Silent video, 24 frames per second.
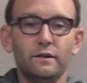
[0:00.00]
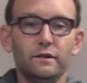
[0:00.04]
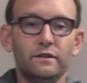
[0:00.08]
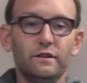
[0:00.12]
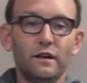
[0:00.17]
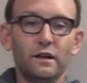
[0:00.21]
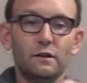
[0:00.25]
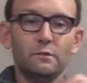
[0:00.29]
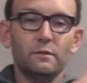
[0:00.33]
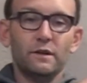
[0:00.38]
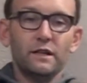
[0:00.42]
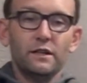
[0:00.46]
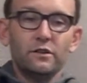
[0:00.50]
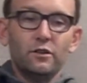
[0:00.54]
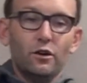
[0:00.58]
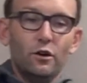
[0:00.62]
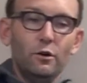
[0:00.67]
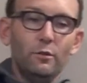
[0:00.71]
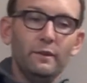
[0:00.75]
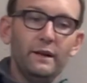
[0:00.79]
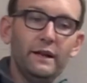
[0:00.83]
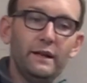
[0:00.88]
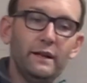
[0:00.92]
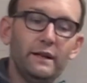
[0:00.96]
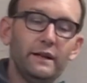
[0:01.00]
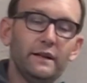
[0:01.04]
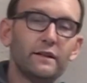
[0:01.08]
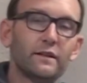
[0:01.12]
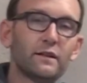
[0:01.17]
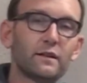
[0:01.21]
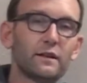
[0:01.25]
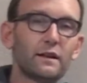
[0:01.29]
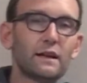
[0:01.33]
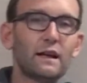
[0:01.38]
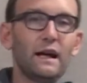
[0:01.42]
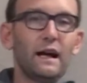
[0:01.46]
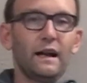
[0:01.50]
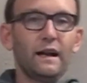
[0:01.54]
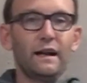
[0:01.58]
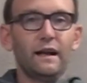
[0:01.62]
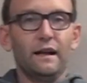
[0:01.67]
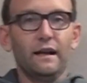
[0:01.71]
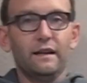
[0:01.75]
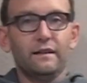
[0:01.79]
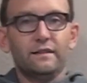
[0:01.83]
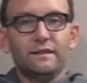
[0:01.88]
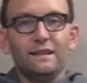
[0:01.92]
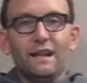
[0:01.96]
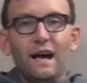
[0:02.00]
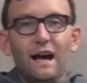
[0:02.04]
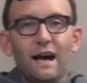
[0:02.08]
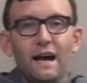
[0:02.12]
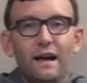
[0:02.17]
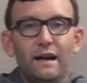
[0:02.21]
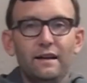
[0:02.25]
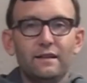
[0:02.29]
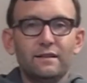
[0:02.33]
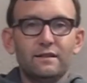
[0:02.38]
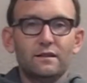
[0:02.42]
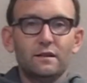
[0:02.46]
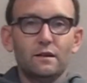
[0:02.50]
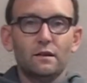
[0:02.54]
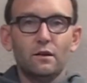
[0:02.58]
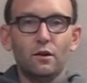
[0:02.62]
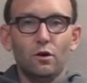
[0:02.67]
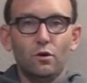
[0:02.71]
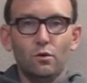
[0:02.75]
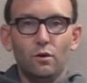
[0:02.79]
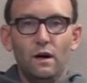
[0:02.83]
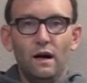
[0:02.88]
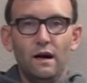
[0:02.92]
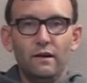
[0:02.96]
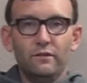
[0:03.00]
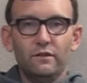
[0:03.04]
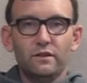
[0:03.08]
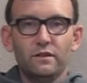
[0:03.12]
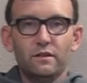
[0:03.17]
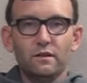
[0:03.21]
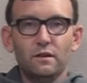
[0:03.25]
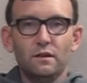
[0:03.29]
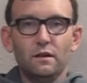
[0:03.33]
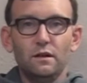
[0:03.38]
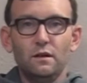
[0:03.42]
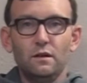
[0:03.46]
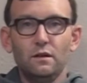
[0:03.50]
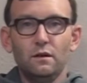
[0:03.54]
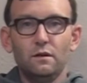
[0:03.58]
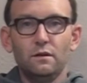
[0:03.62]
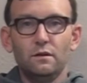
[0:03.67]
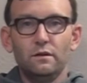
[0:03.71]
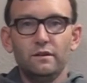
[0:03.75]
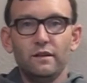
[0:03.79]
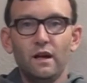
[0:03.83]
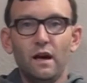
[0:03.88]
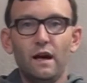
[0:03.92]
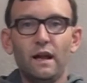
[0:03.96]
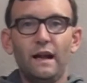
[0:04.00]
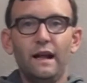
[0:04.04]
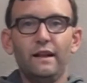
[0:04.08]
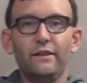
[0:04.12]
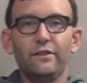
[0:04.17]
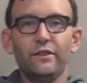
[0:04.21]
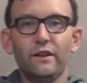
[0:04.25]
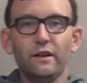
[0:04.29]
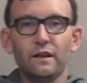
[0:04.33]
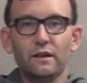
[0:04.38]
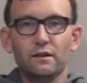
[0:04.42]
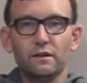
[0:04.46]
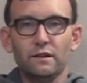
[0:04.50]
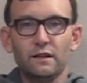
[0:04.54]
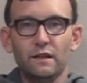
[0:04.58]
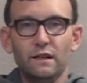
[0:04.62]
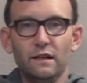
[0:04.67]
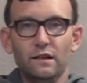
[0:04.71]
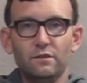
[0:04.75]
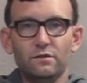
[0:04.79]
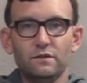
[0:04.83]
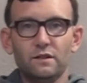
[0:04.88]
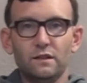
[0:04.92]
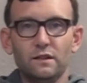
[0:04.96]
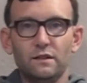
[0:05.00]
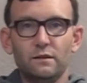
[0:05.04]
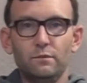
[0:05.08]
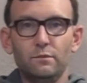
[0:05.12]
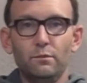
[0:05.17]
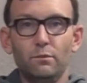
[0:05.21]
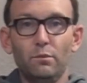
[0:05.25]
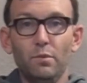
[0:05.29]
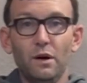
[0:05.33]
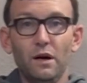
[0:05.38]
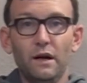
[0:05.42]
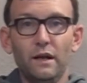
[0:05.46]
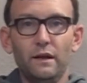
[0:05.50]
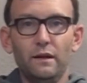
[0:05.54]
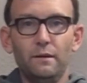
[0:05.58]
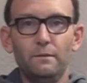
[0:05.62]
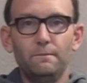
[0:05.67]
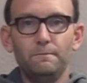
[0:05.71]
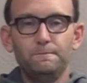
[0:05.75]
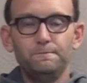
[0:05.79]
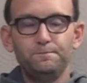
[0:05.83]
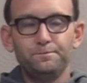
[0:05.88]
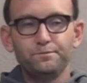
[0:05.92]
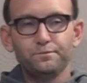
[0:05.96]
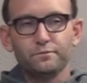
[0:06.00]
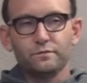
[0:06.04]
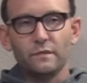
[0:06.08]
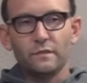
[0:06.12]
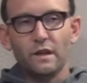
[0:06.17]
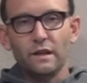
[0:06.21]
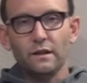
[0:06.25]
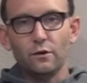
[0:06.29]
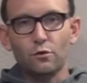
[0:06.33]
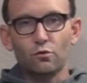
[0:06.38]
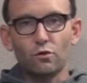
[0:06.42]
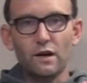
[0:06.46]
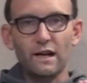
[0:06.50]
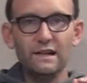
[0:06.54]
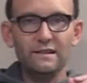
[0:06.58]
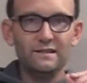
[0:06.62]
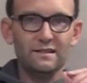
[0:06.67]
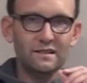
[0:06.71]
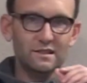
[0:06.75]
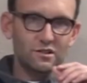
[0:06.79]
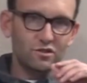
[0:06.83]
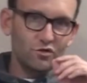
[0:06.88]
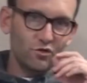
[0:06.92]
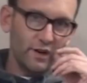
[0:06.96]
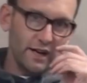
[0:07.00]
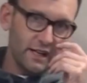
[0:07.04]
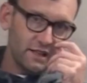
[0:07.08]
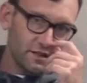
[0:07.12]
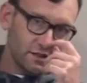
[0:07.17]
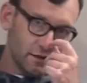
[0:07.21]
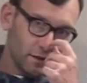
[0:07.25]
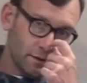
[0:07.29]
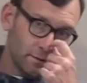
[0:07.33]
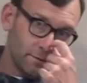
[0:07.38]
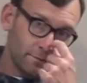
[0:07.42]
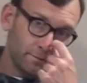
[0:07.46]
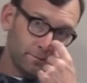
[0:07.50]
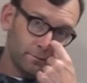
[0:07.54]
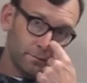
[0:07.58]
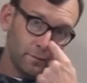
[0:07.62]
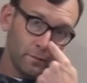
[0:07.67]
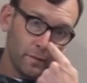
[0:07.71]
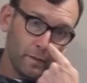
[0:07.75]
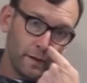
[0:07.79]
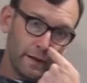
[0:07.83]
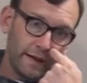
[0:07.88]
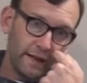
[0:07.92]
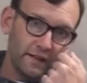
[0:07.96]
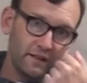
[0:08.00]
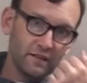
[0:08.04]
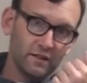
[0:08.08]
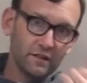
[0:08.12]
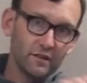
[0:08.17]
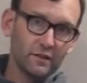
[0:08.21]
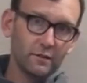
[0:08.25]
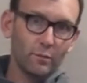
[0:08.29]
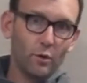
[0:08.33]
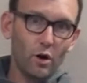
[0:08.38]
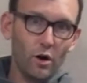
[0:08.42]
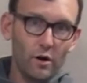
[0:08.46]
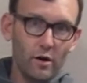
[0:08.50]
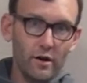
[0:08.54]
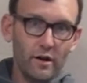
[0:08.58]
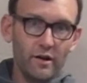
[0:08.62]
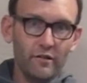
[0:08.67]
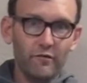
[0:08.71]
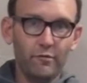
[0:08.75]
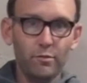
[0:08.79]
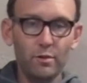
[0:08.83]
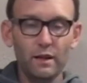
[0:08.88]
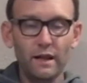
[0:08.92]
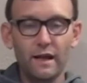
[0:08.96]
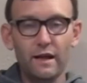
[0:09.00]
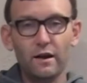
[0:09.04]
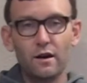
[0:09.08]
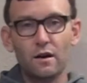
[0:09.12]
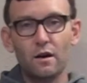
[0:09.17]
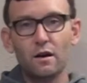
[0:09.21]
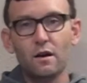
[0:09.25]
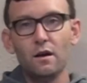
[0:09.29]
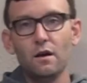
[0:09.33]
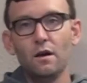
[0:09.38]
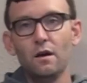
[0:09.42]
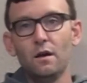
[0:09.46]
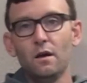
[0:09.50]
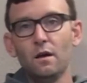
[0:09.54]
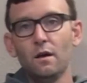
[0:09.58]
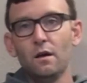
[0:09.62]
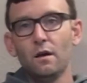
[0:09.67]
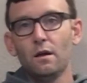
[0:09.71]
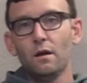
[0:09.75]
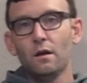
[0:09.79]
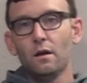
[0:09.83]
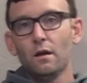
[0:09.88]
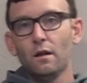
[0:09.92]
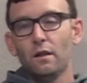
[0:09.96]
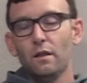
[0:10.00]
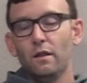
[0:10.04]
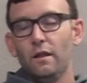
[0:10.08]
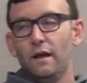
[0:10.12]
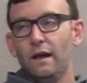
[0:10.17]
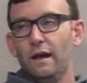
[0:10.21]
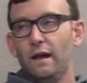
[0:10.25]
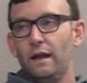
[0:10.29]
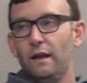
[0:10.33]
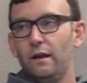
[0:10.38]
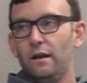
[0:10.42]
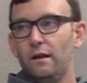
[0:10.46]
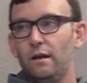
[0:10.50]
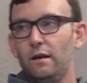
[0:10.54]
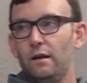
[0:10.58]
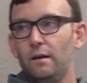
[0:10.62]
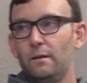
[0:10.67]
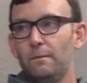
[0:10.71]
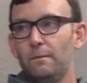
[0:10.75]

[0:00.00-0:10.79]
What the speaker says: Doug McDermott is obviously not athletically gifted, but in the right situation, he's a smart enough player that